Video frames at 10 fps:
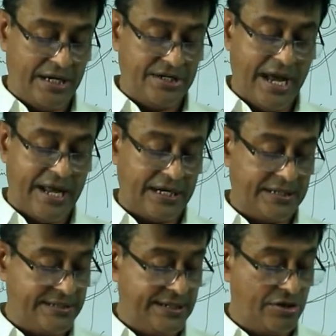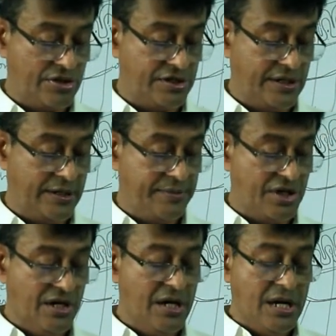Indirect equational cell
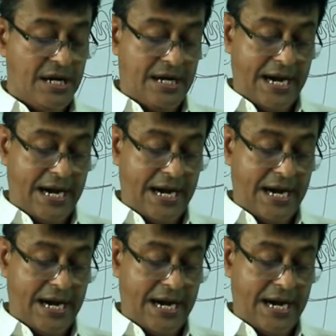division.